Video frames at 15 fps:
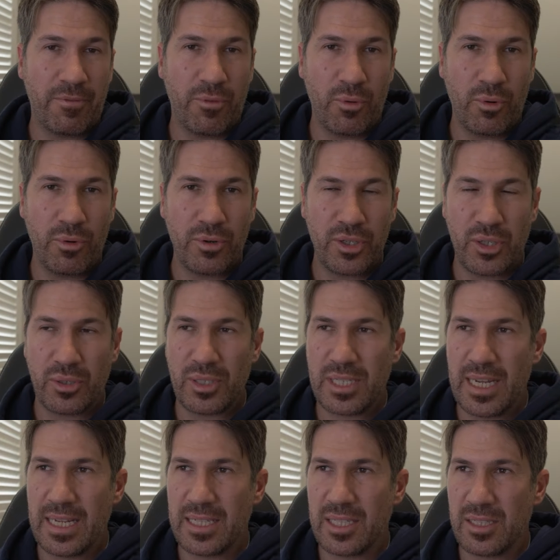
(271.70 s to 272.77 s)
4, you could
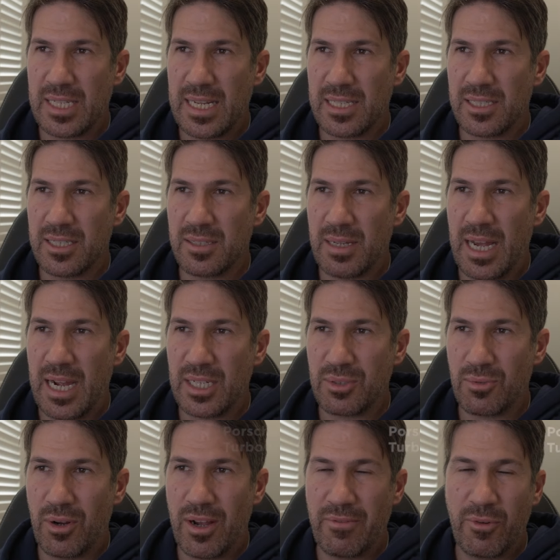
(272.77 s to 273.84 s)
say it's the Tesla's
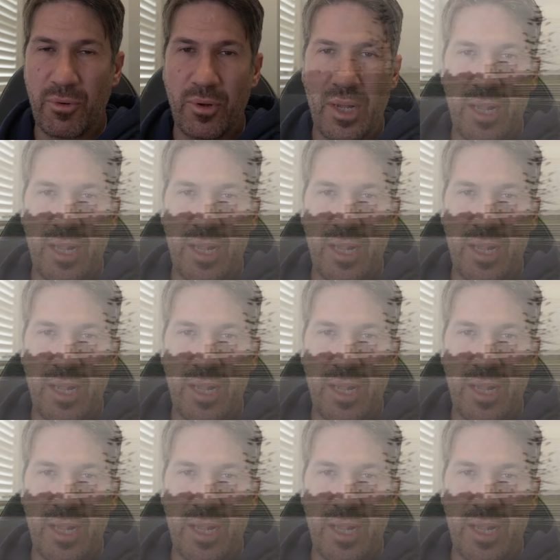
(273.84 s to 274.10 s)
arch rival,